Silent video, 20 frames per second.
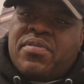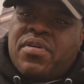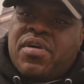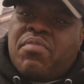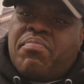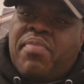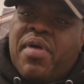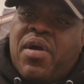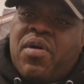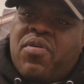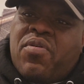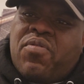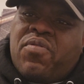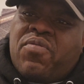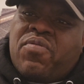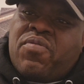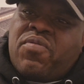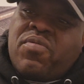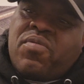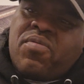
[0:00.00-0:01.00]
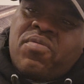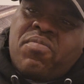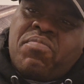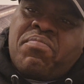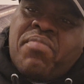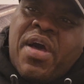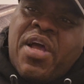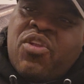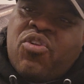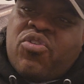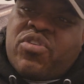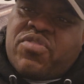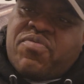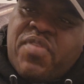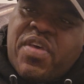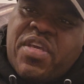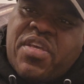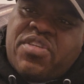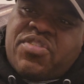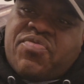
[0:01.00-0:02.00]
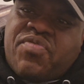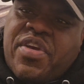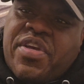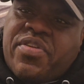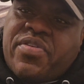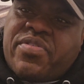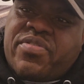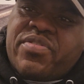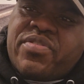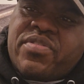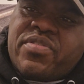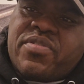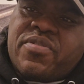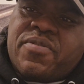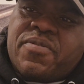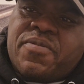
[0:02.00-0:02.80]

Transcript: about my Las Vegas Raiders.